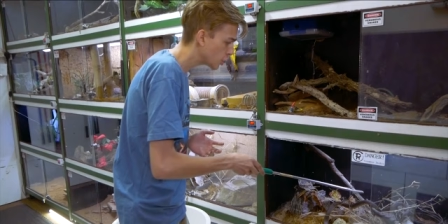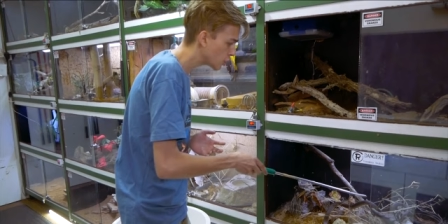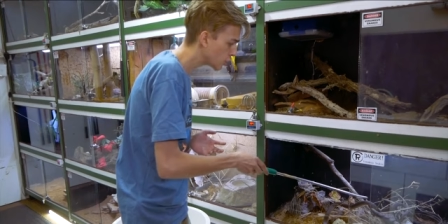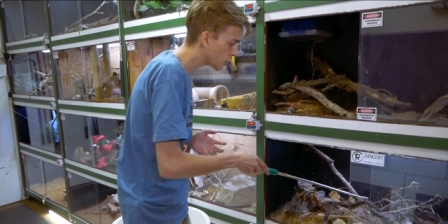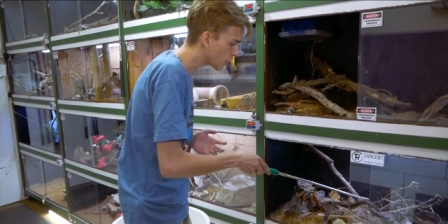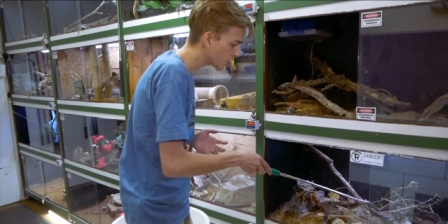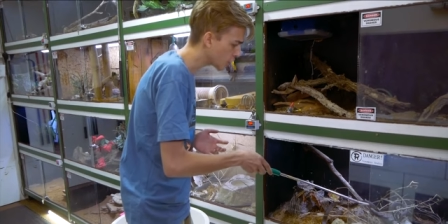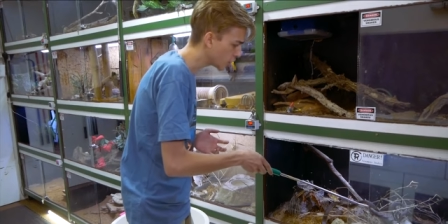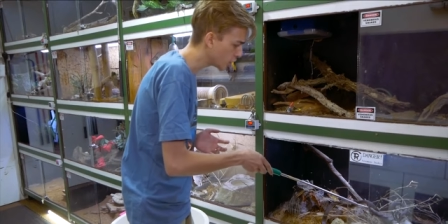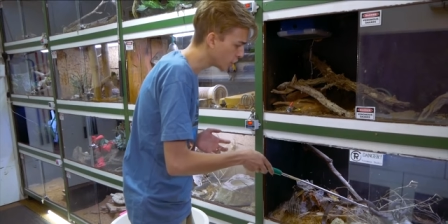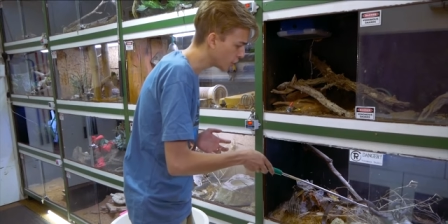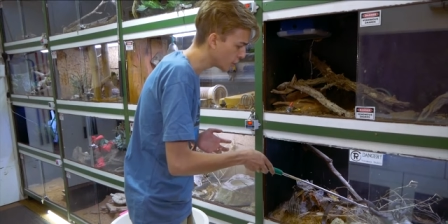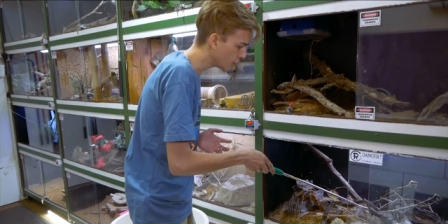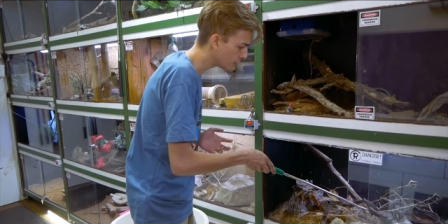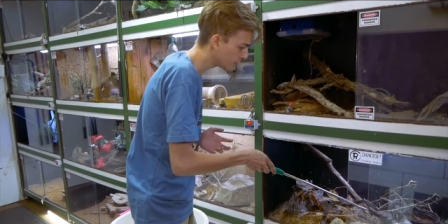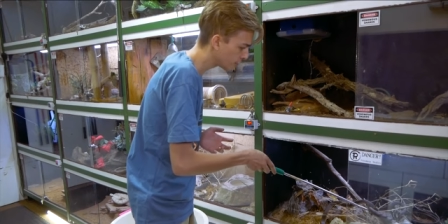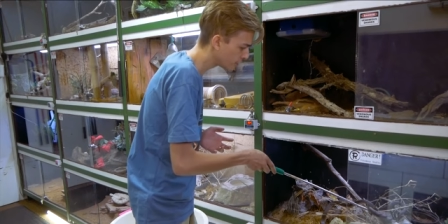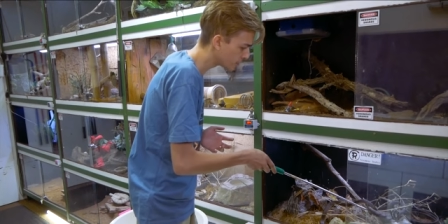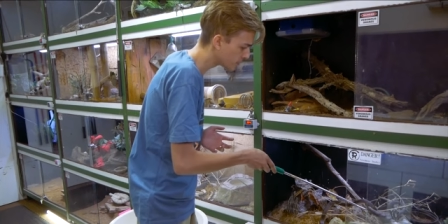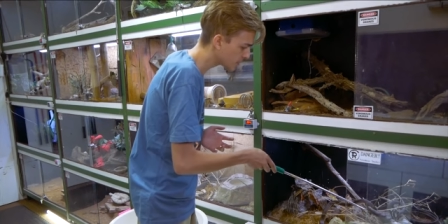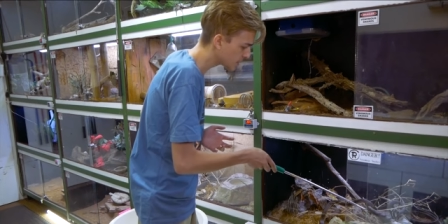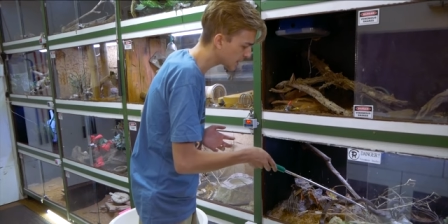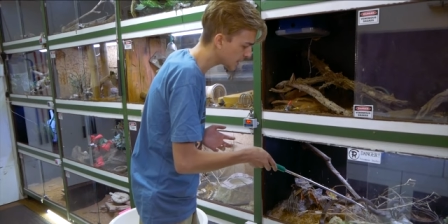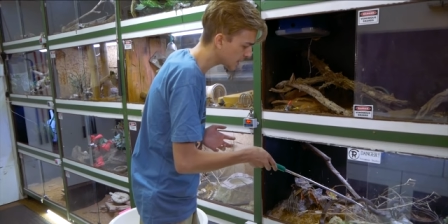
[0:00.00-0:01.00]
You gotta learn
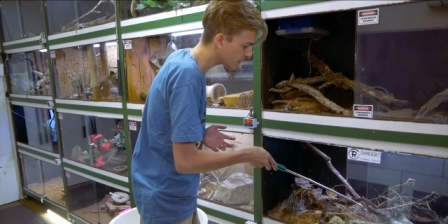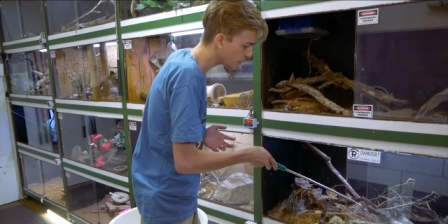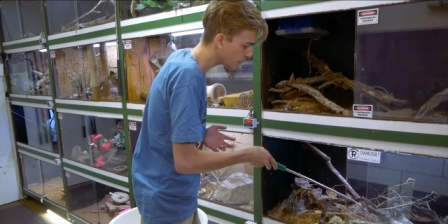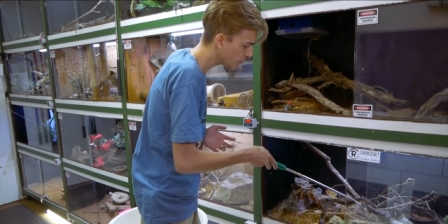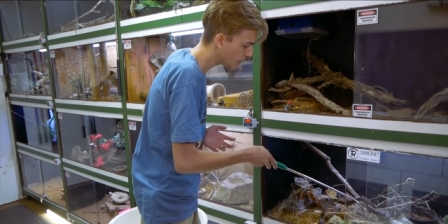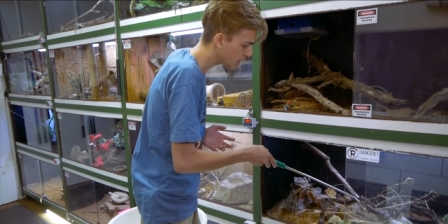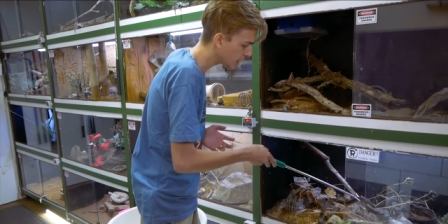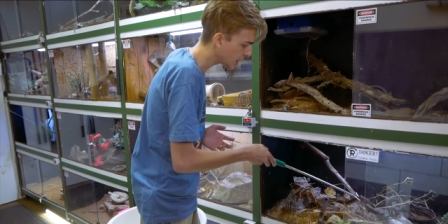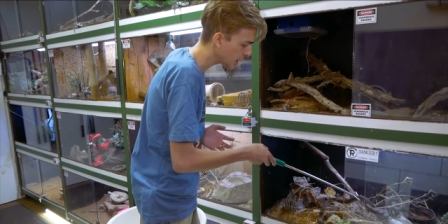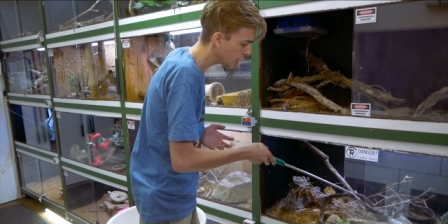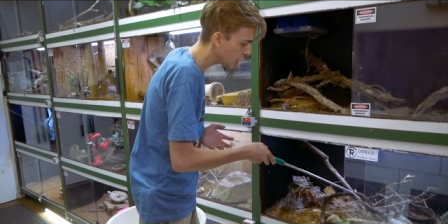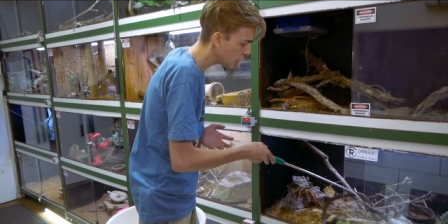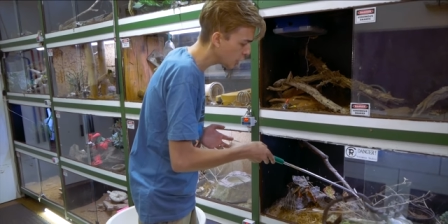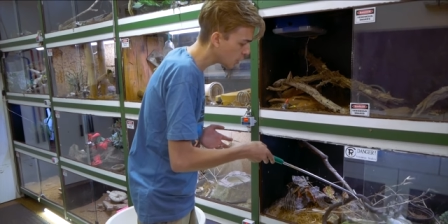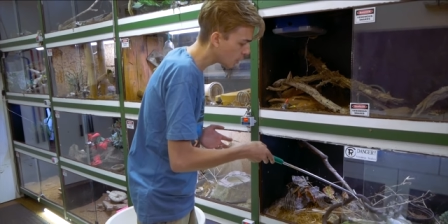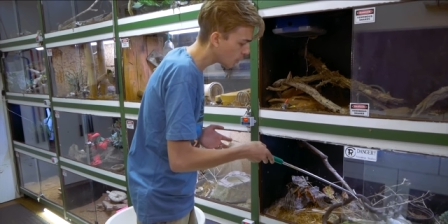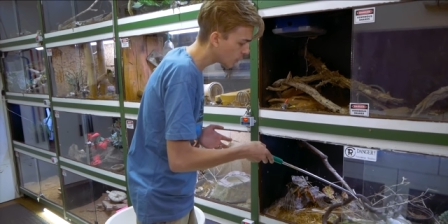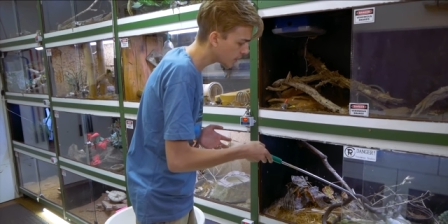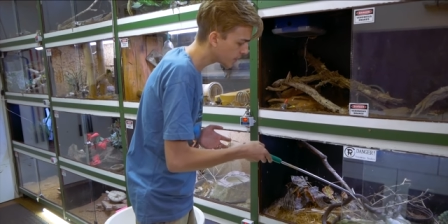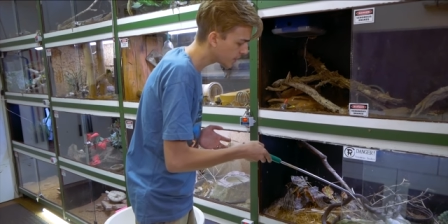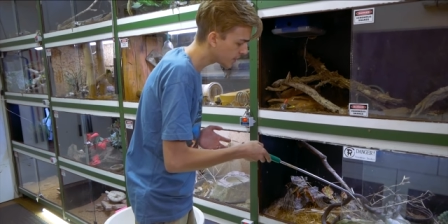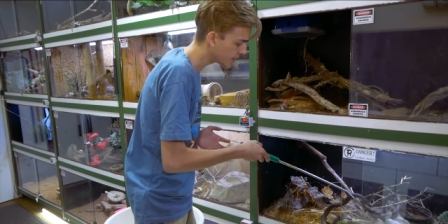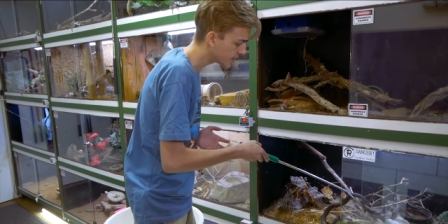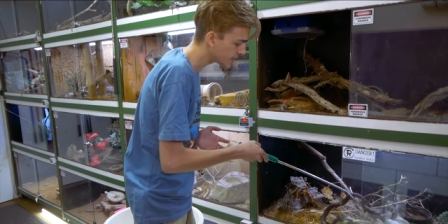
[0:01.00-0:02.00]
from somebody
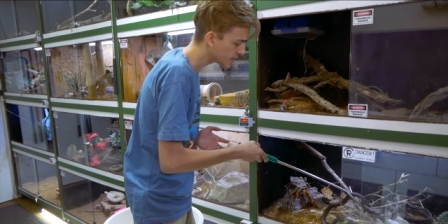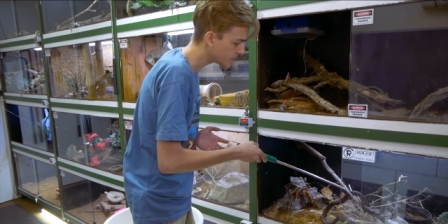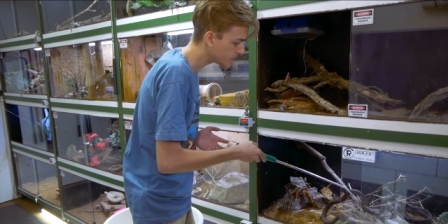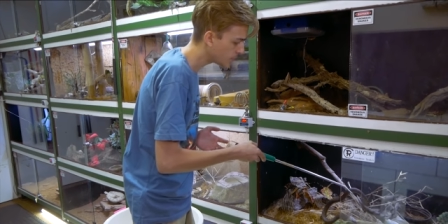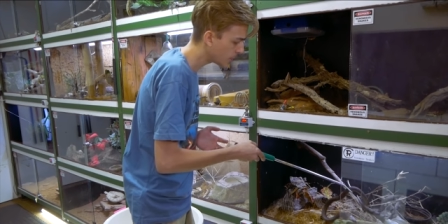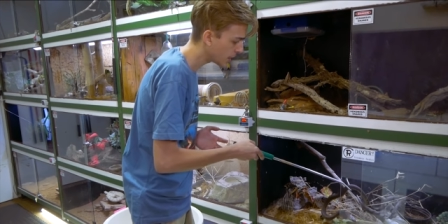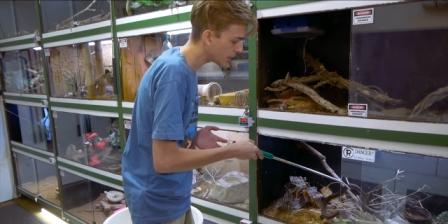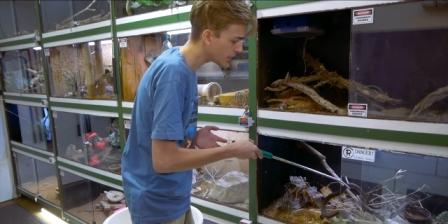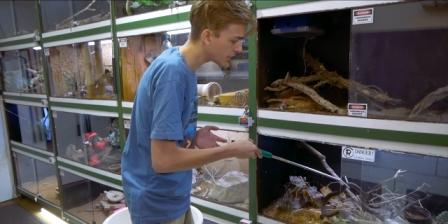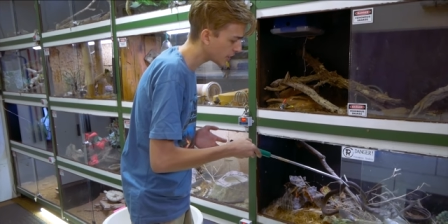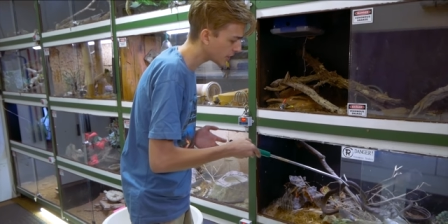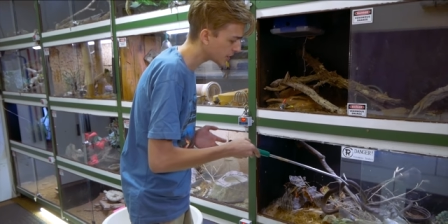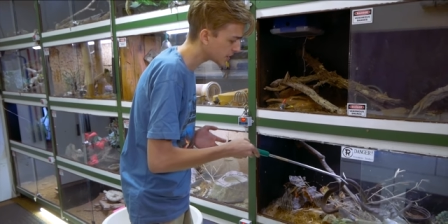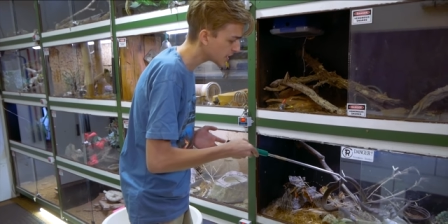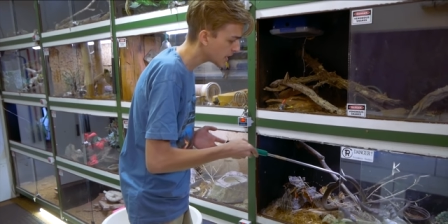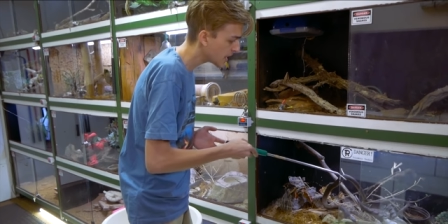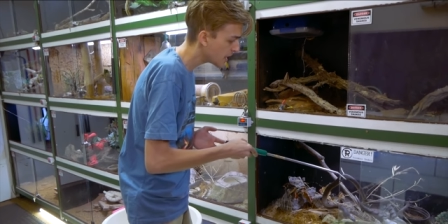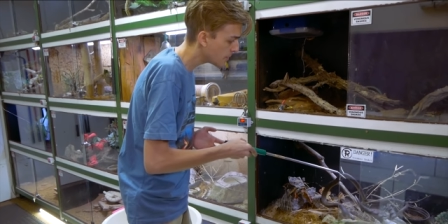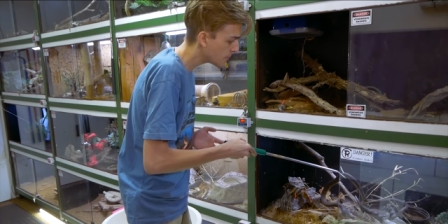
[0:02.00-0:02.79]
with experience.